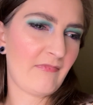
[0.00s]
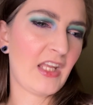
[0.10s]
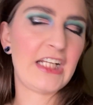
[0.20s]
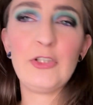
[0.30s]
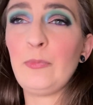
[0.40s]

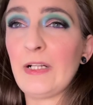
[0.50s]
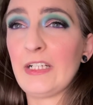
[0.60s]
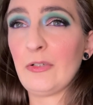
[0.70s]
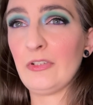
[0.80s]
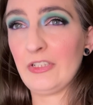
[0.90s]
I do plan to
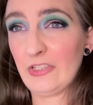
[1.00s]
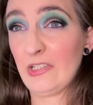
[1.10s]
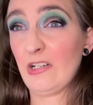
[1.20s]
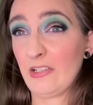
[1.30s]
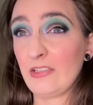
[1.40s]
go to the
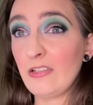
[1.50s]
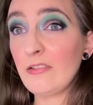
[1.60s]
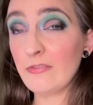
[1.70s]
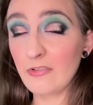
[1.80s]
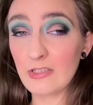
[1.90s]
doctor
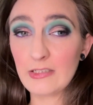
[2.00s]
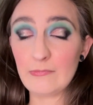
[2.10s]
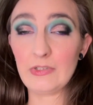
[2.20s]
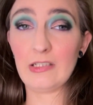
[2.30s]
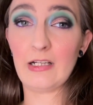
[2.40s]
for it,
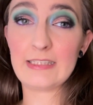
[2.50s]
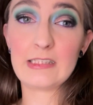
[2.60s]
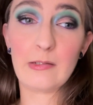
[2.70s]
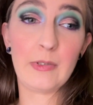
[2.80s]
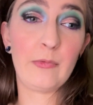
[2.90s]
but last
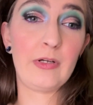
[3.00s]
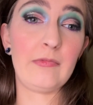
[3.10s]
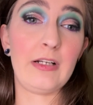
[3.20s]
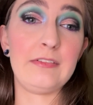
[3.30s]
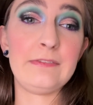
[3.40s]
time I went
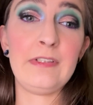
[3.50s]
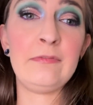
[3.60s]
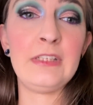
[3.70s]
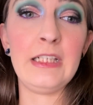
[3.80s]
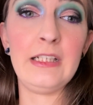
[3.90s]
when I was
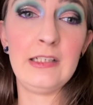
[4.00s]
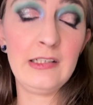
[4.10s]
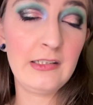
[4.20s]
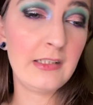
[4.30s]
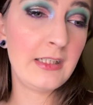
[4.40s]
15,
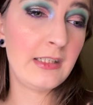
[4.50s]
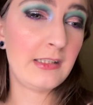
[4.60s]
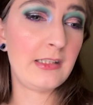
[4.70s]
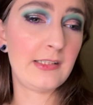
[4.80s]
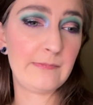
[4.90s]

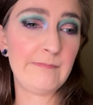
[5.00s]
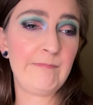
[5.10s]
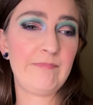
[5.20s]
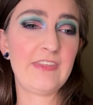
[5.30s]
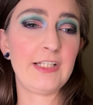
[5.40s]
um,
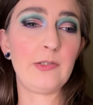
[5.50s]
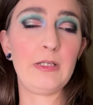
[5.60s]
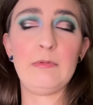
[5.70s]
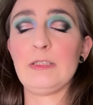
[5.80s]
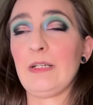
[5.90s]
they told me
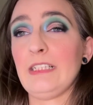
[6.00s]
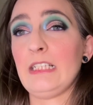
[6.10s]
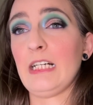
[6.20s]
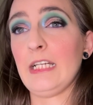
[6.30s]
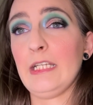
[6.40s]
it was my
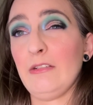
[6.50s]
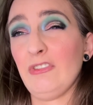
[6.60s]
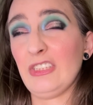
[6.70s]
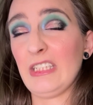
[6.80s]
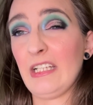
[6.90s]
diet, it
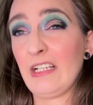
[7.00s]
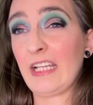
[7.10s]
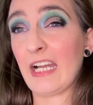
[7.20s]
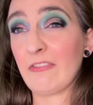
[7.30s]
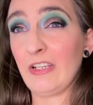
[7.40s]
was the
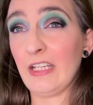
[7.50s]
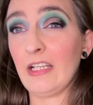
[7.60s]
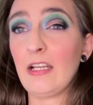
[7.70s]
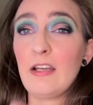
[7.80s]
caffeine.